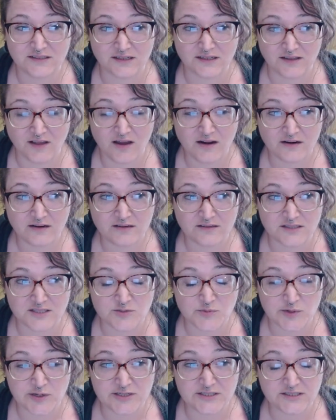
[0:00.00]
a lot of
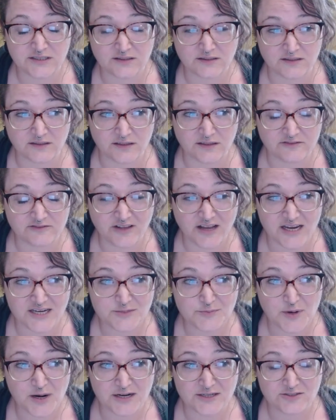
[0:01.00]
conspiracy theory
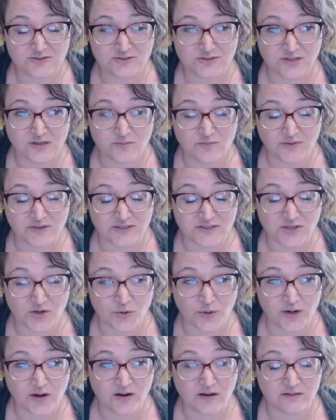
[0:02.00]
flashbacks or something's
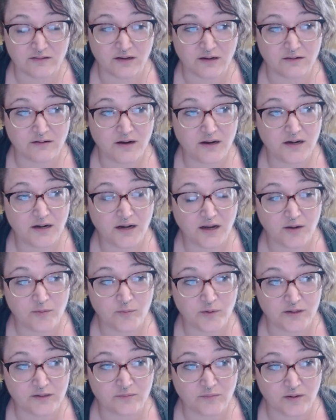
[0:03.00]
going on there right now,
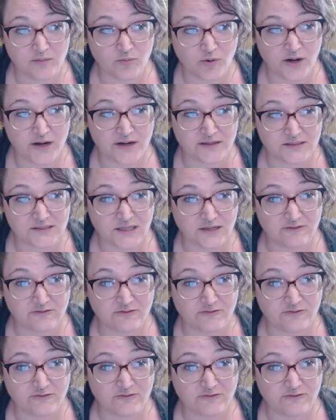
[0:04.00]
but my brain is like